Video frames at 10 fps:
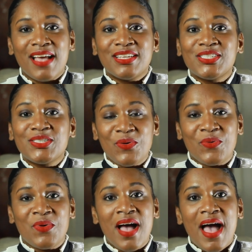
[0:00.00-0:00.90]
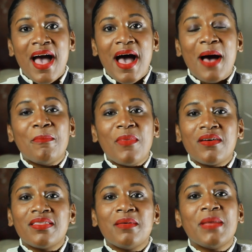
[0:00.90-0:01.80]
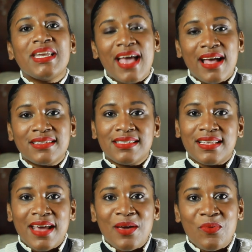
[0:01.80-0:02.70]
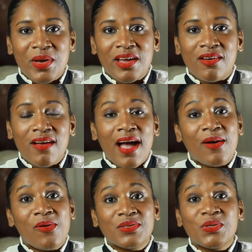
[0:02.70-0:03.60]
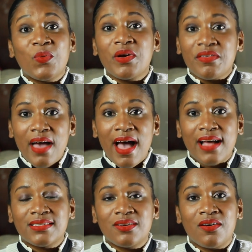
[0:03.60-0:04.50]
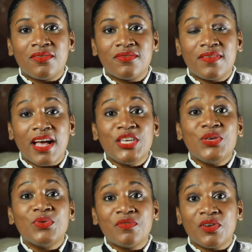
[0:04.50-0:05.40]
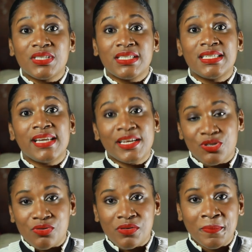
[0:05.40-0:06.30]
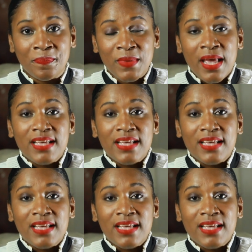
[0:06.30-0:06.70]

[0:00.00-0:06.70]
So among the many hats that I wear, I also wear the hat of a university lecturer, mm.